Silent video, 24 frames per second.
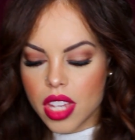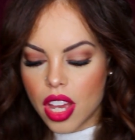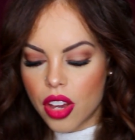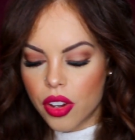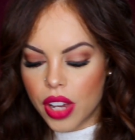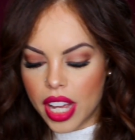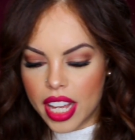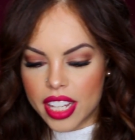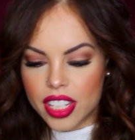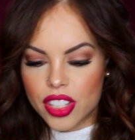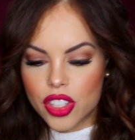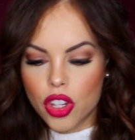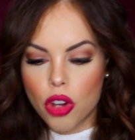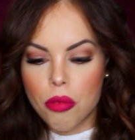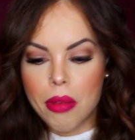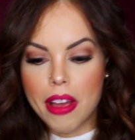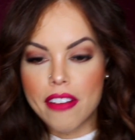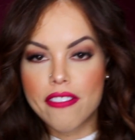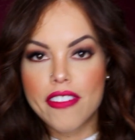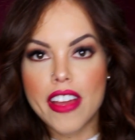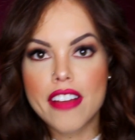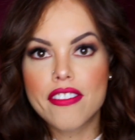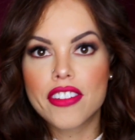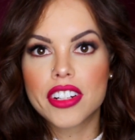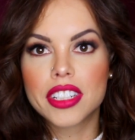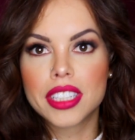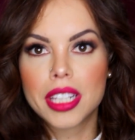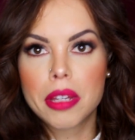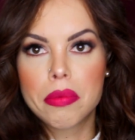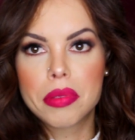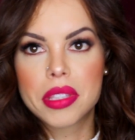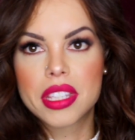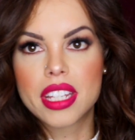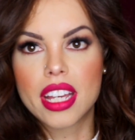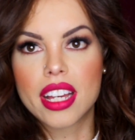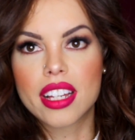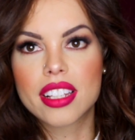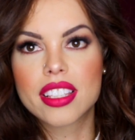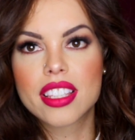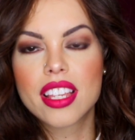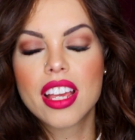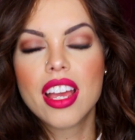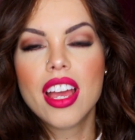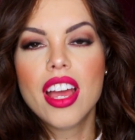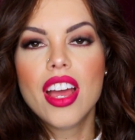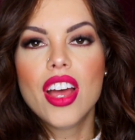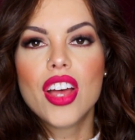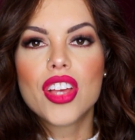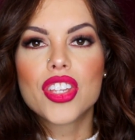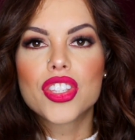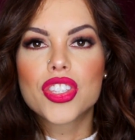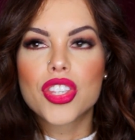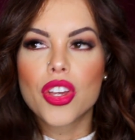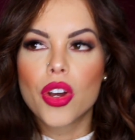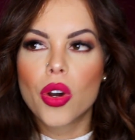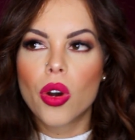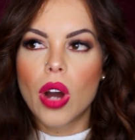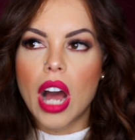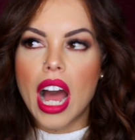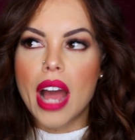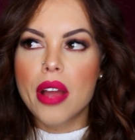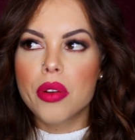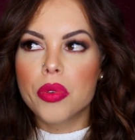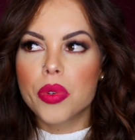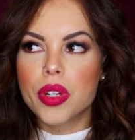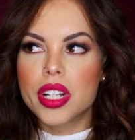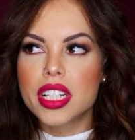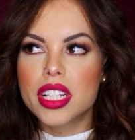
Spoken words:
Okay, so my favorite lipsticks. So I